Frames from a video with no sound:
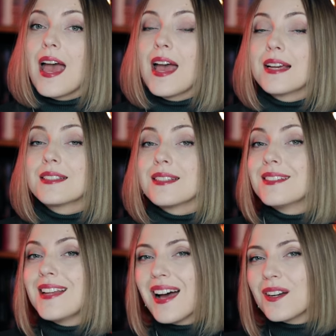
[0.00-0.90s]

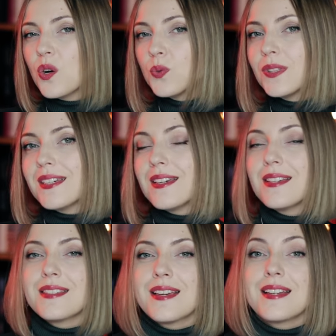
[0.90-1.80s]
And not only
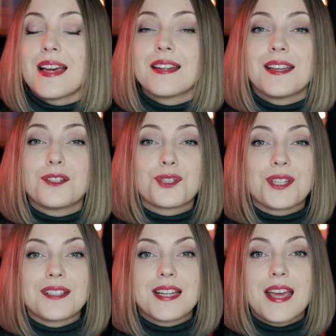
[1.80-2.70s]
is it an
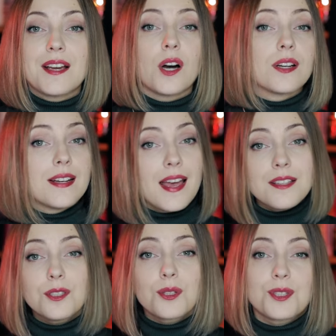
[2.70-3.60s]
interesting take on an
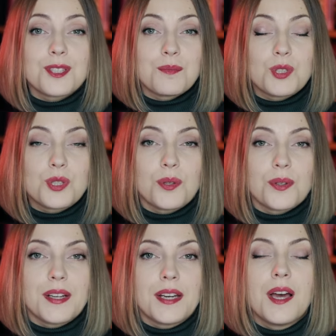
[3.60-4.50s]
exorcism
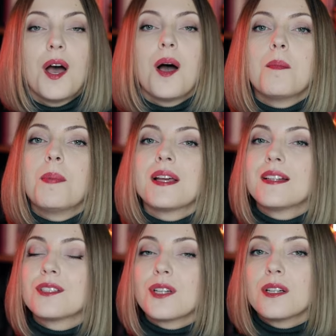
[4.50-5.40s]
story, but
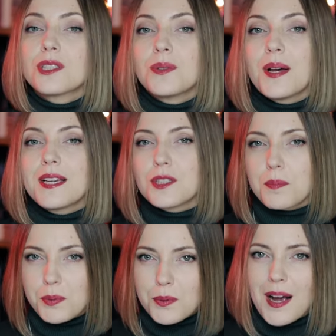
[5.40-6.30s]
it is also a
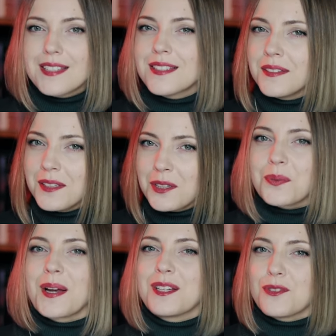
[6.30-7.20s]
surprisingly
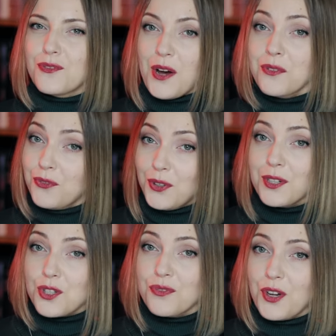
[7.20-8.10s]
great found footage